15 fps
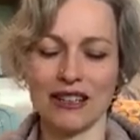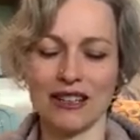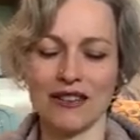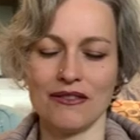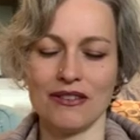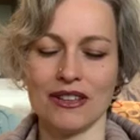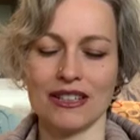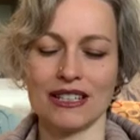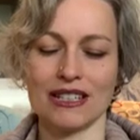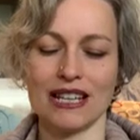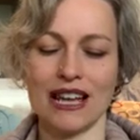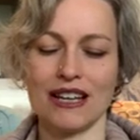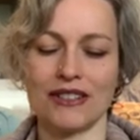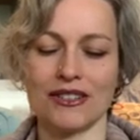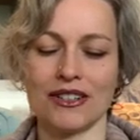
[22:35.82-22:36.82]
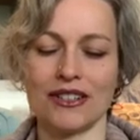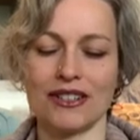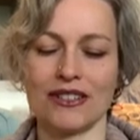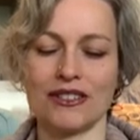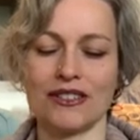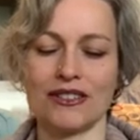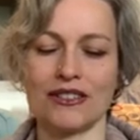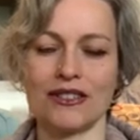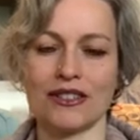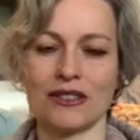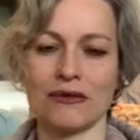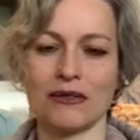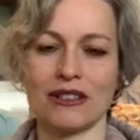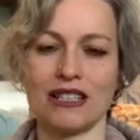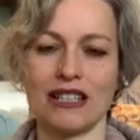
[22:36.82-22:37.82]
Feel the tension just
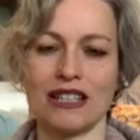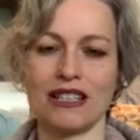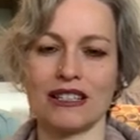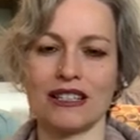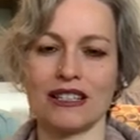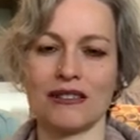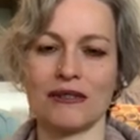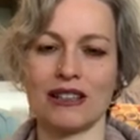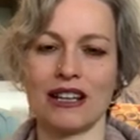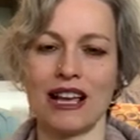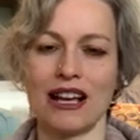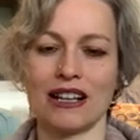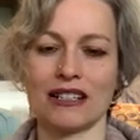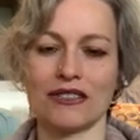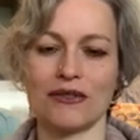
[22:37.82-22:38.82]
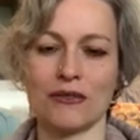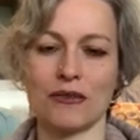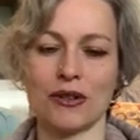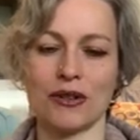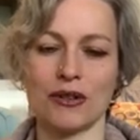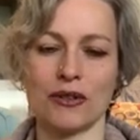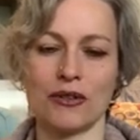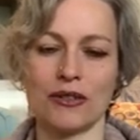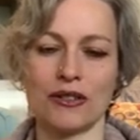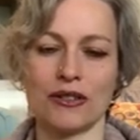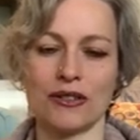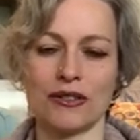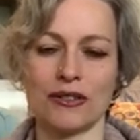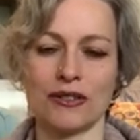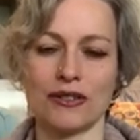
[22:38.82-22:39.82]
release and relax from your
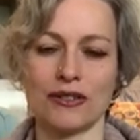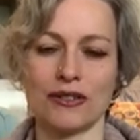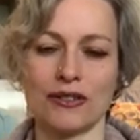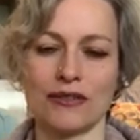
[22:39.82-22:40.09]
shoulders.